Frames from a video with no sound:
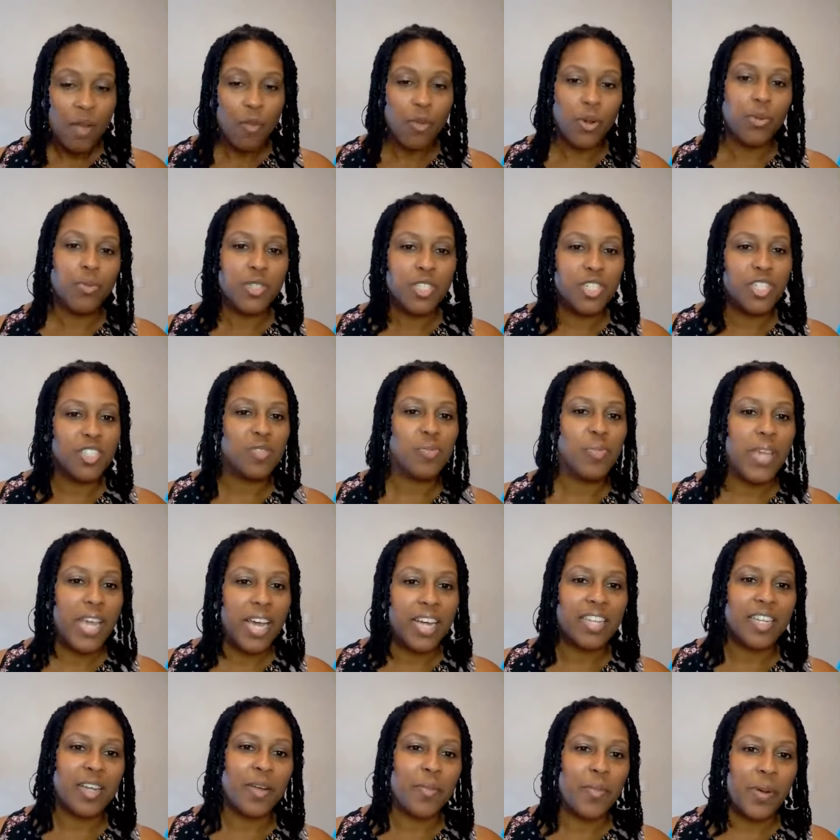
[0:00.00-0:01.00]
we would just be
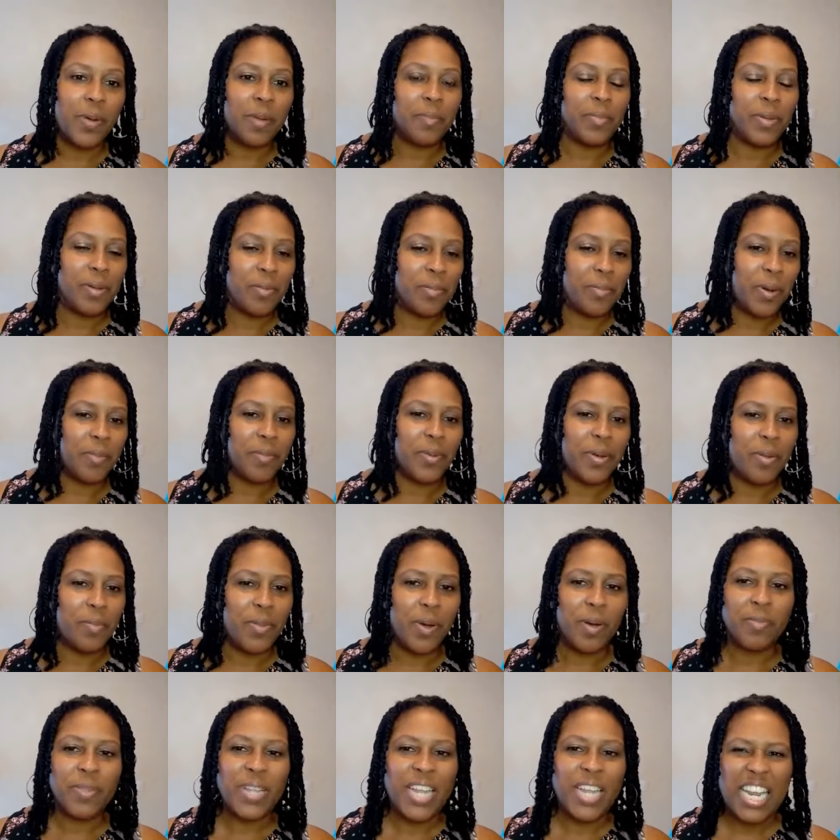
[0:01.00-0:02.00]
out there pumping and pumping
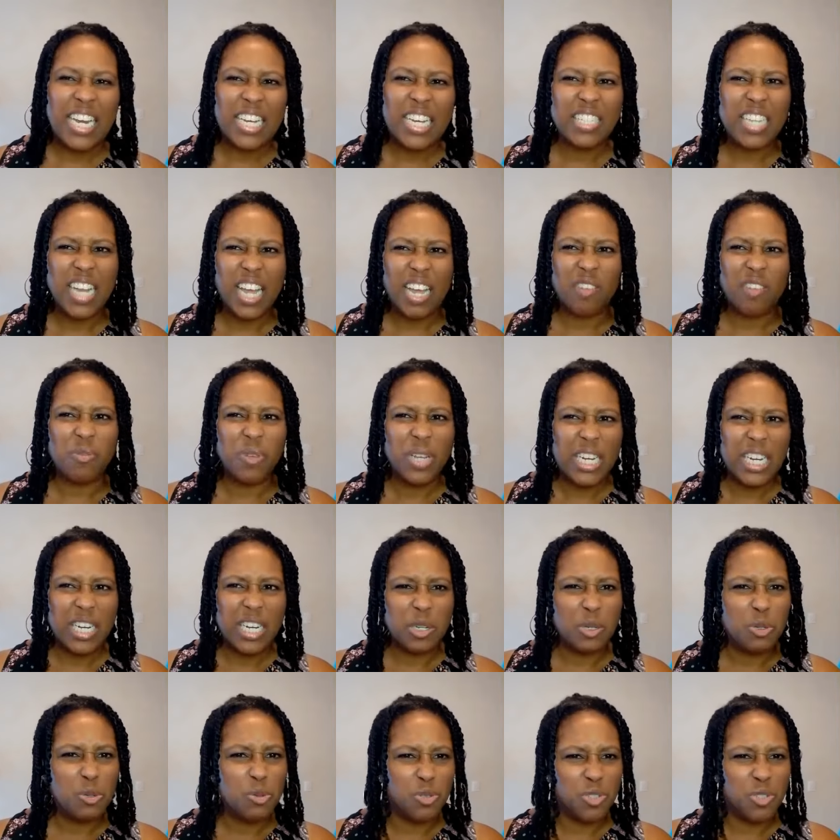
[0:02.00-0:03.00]
and pumping and it's like
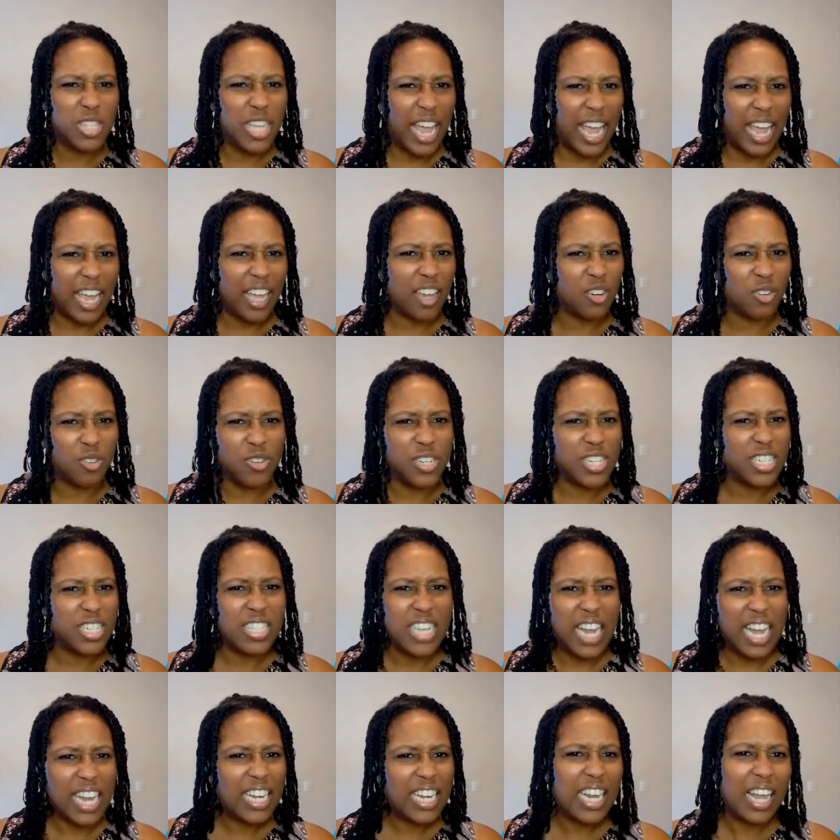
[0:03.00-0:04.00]
really loose the handle and
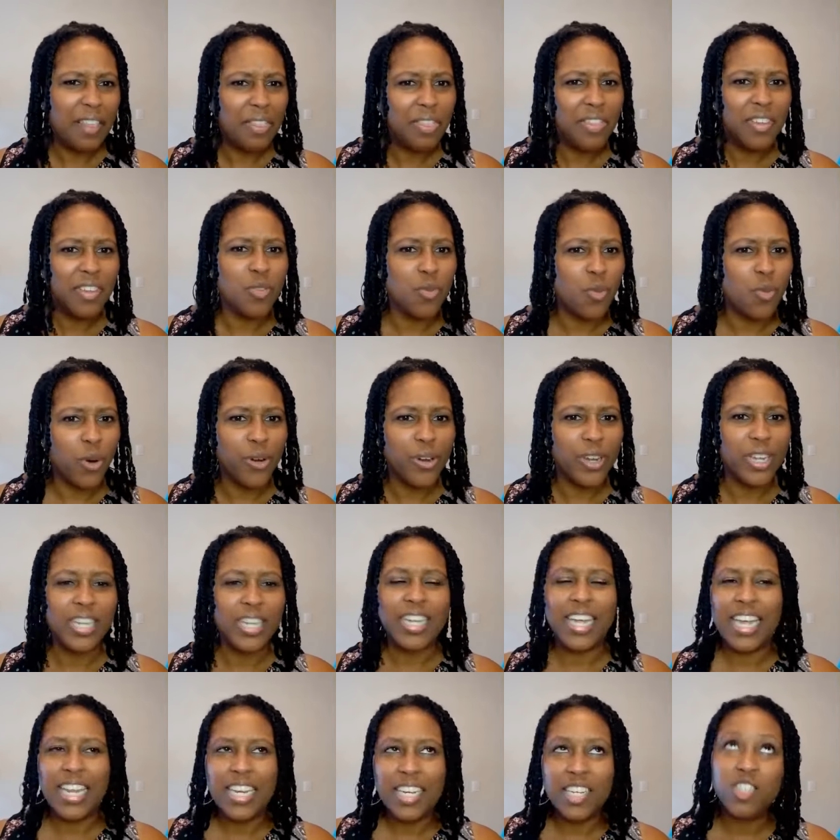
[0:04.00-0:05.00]
it's like nothing
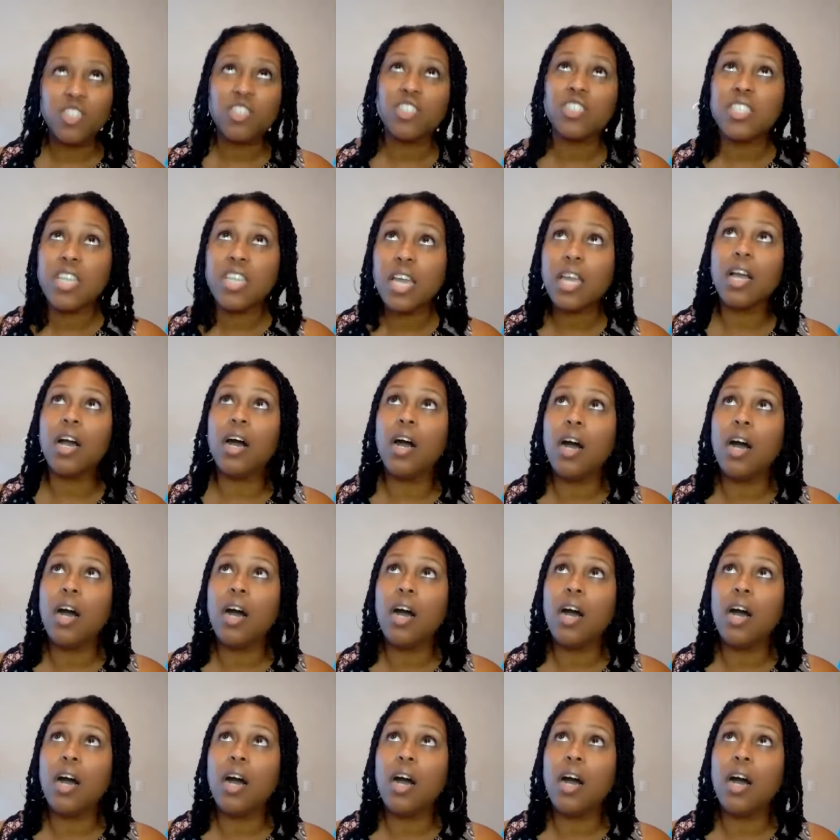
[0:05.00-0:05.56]
working and you just like